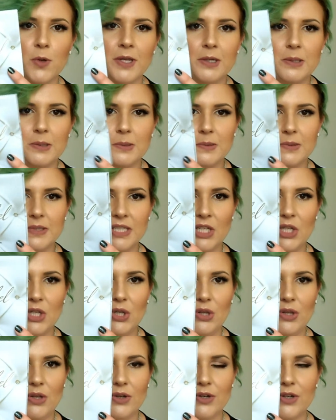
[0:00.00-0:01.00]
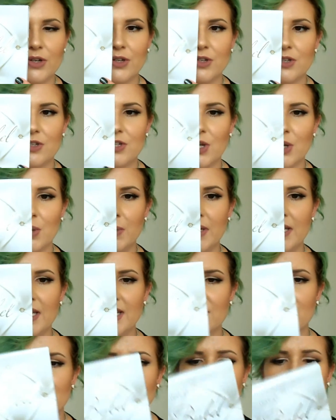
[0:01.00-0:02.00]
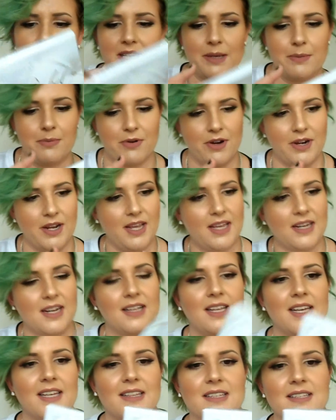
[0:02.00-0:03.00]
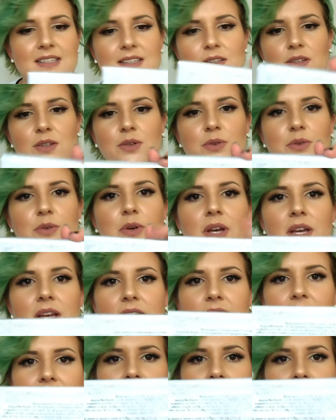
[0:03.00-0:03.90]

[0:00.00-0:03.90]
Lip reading: foil look to it. It's really pretty, and I like this little